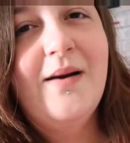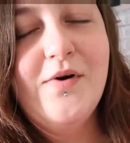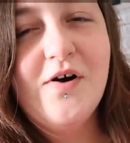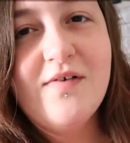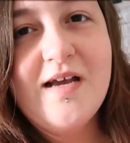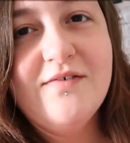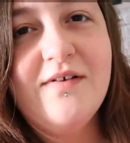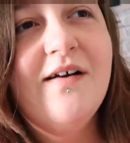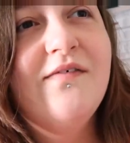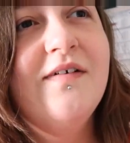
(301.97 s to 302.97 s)
more
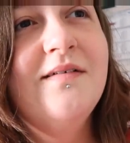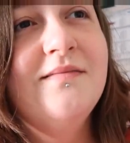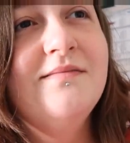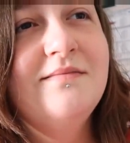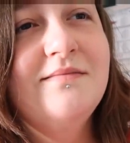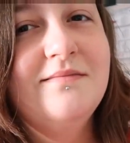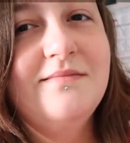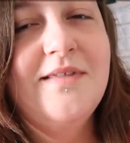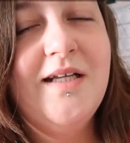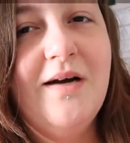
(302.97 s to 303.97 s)
reader of,
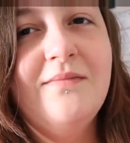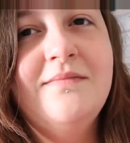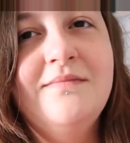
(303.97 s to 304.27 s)
you know,